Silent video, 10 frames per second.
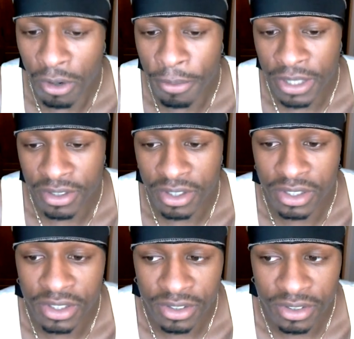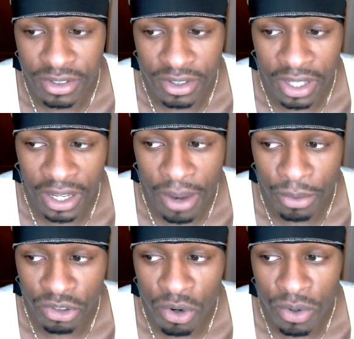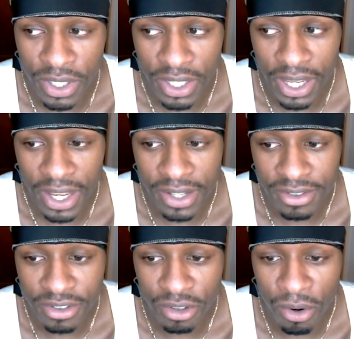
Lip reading: basically like I was going against